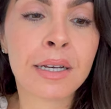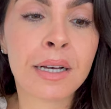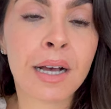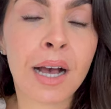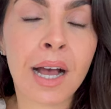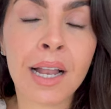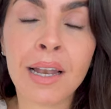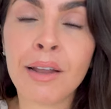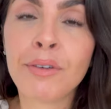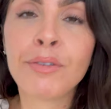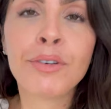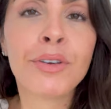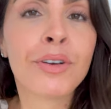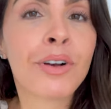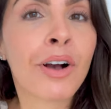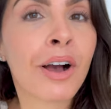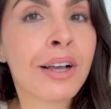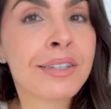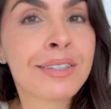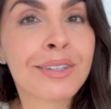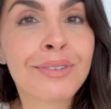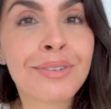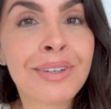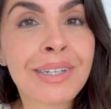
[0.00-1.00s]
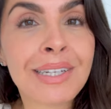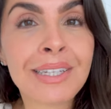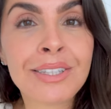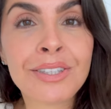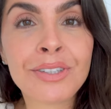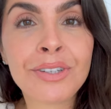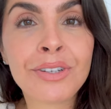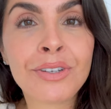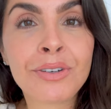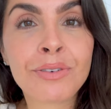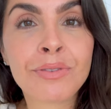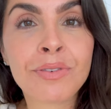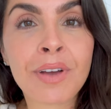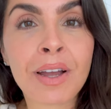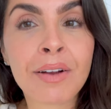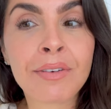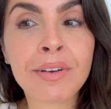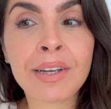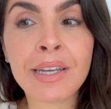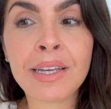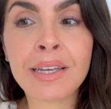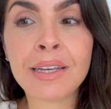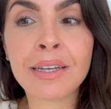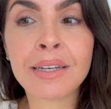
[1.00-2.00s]
I love you guys. I really do. You're
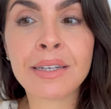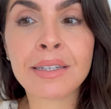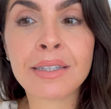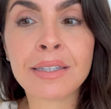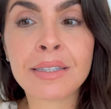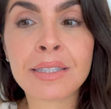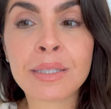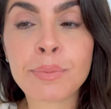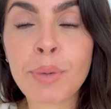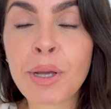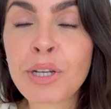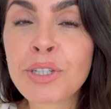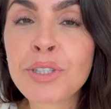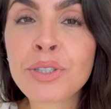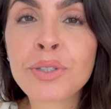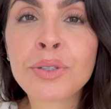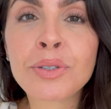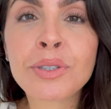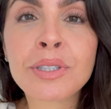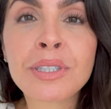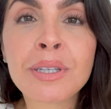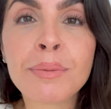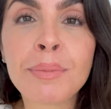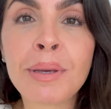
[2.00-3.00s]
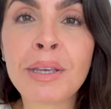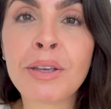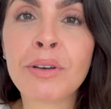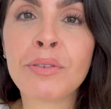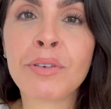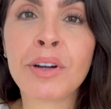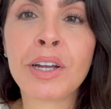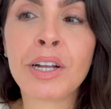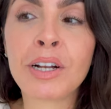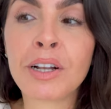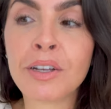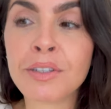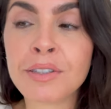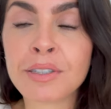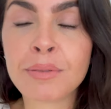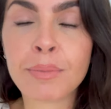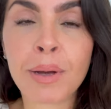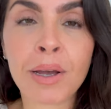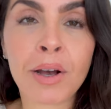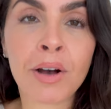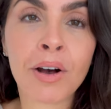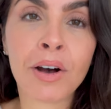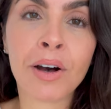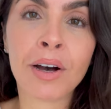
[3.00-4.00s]
very special to me. You're very close to
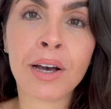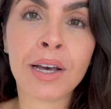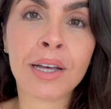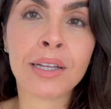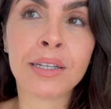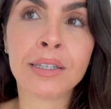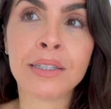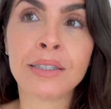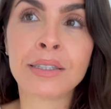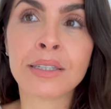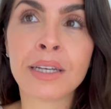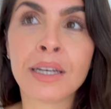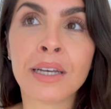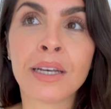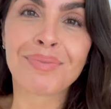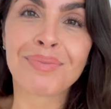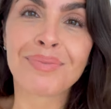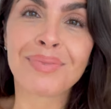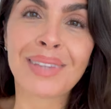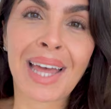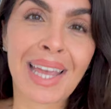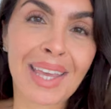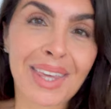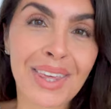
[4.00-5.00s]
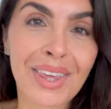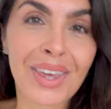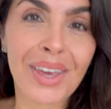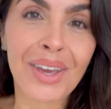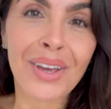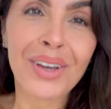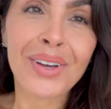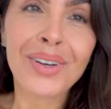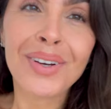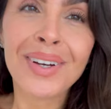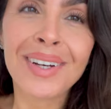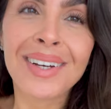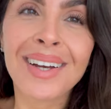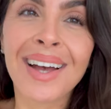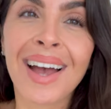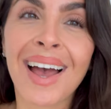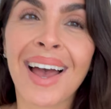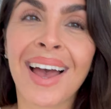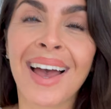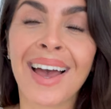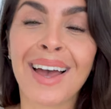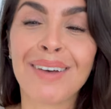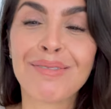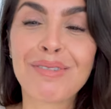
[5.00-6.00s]
my heart and thank you.
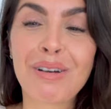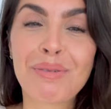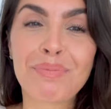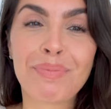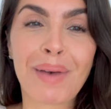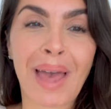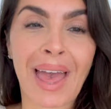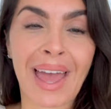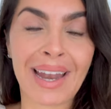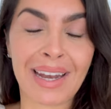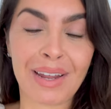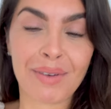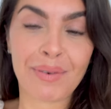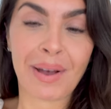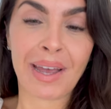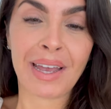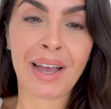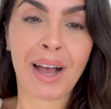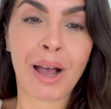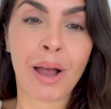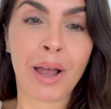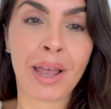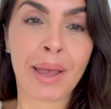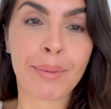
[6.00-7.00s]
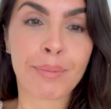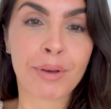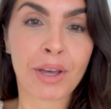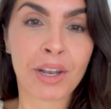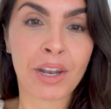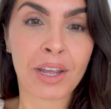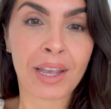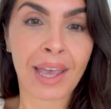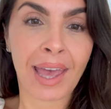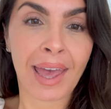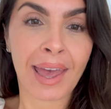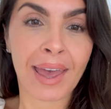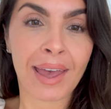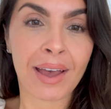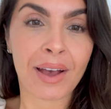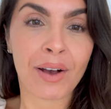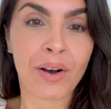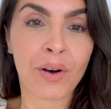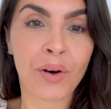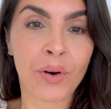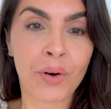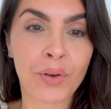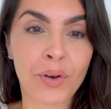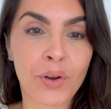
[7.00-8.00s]
Um, but anyway, I am going to get
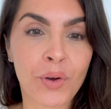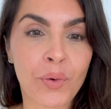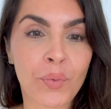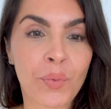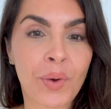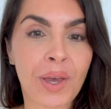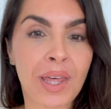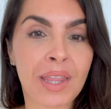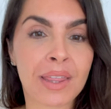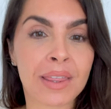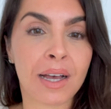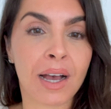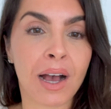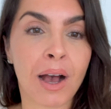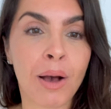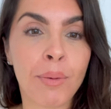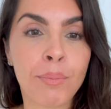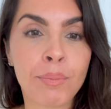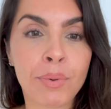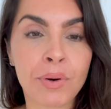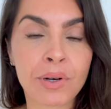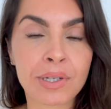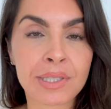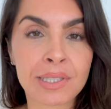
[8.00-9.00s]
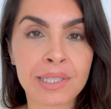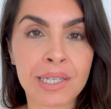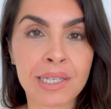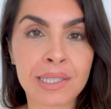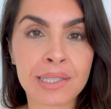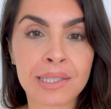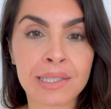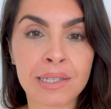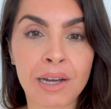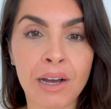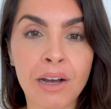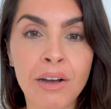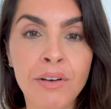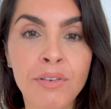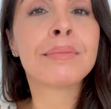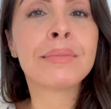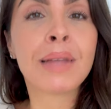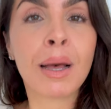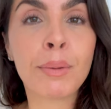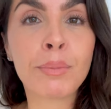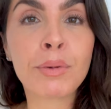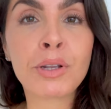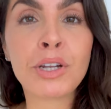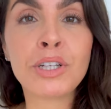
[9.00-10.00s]
on with unboxing stuff.
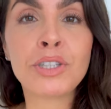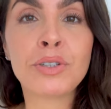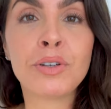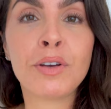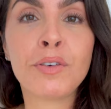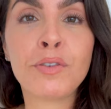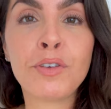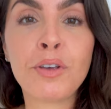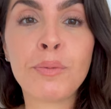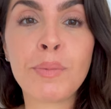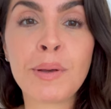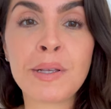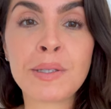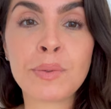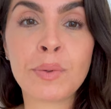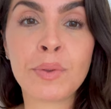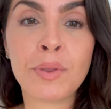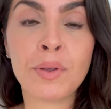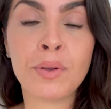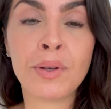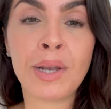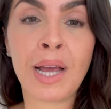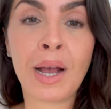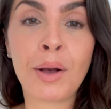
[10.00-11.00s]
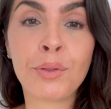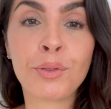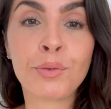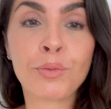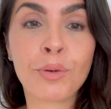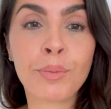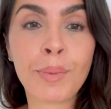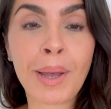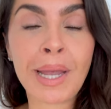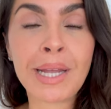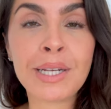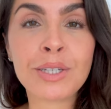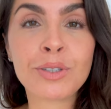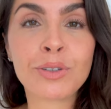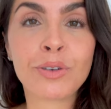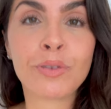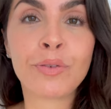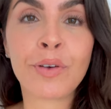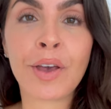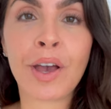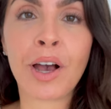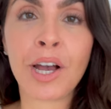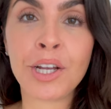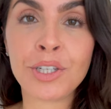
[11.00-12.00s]
I'm going to do a few bits with you now. The remainder
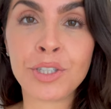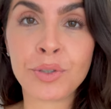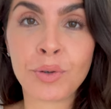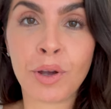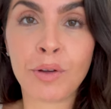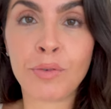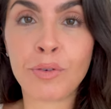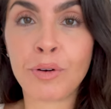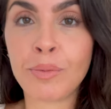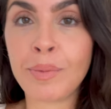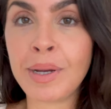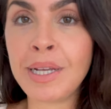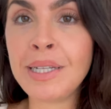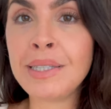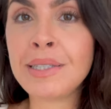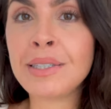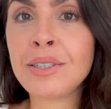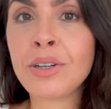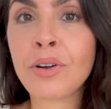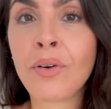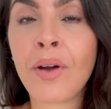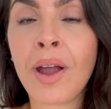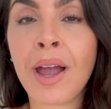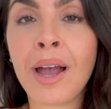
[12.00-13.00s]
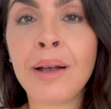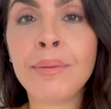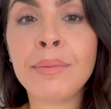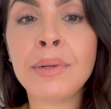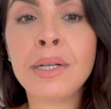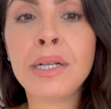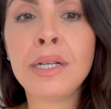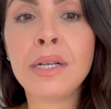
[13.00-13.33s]
of it I do over on my Instagram.